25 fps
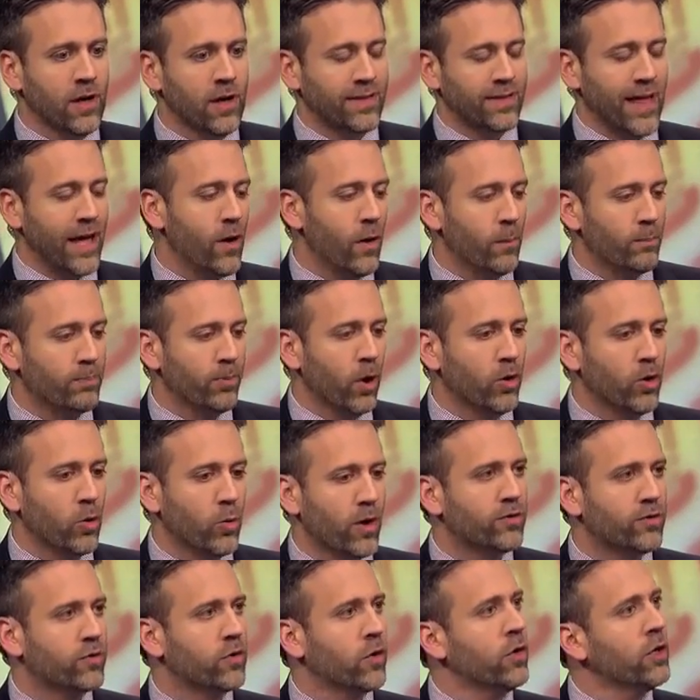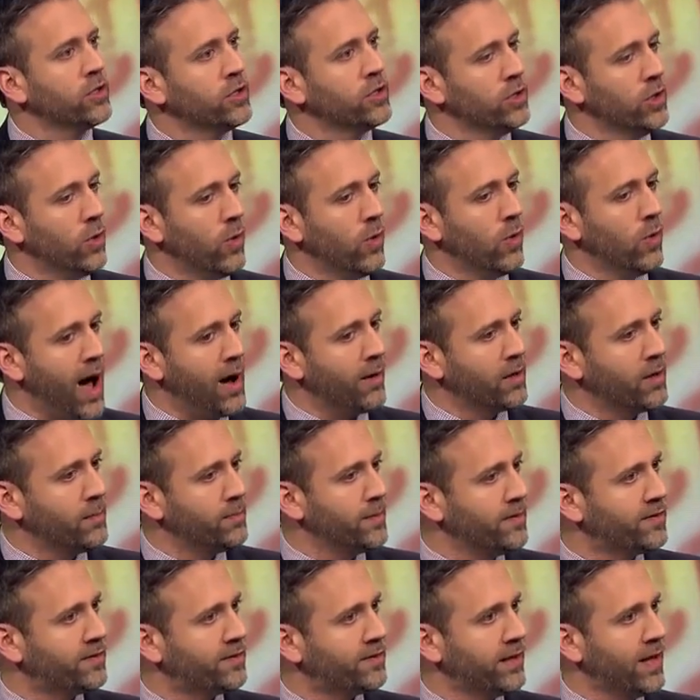They don't blow the whistle. You know what? I'm going to be
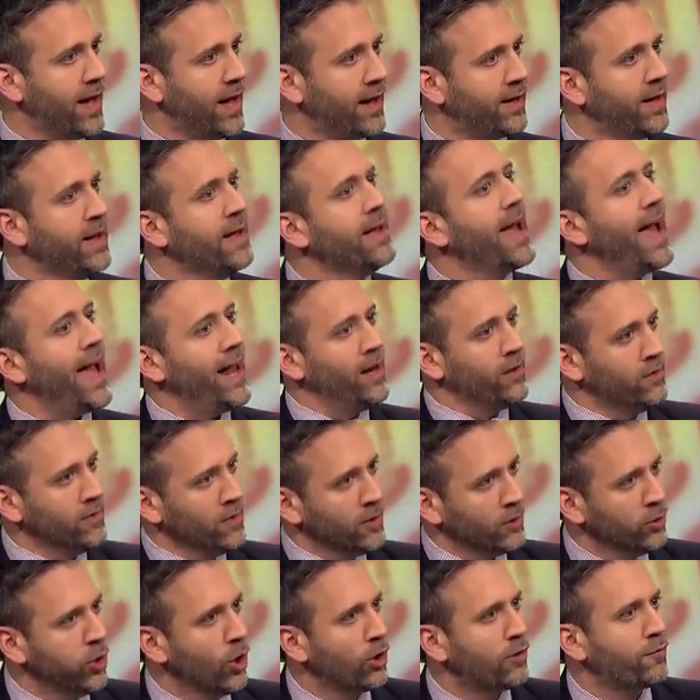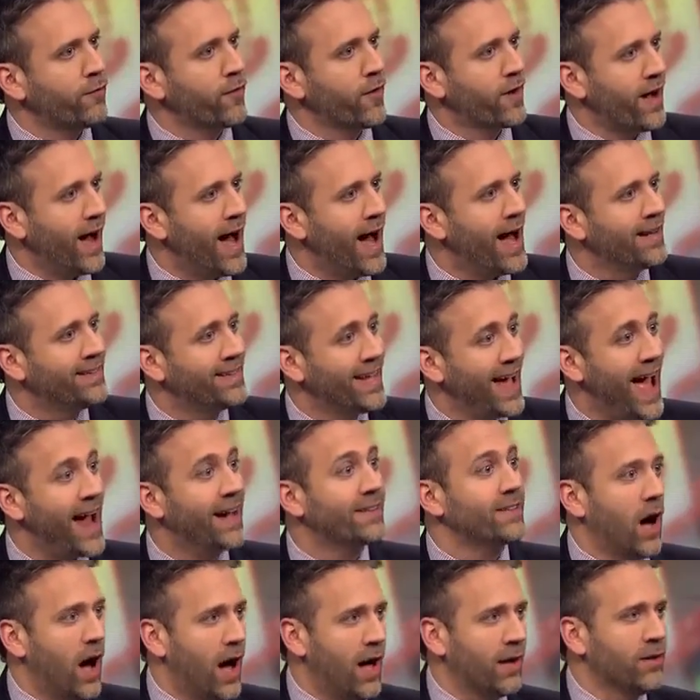slick and look for
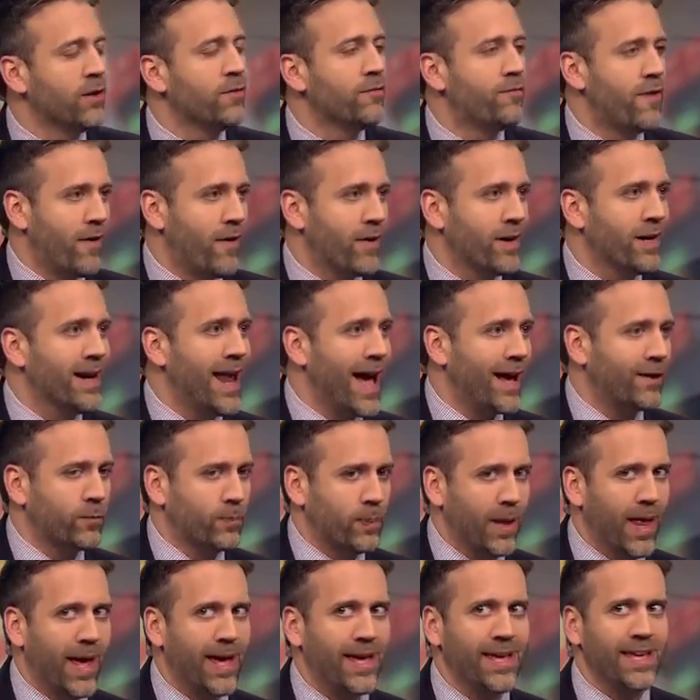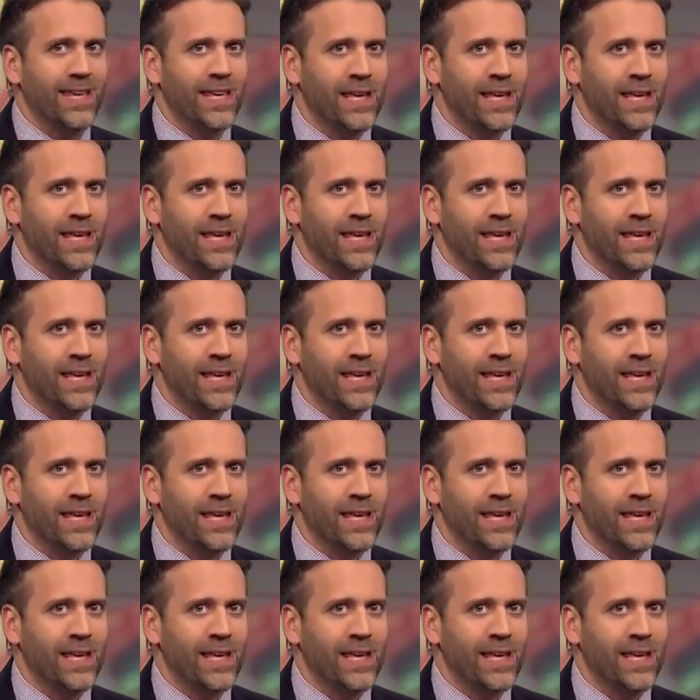contact on the very next play,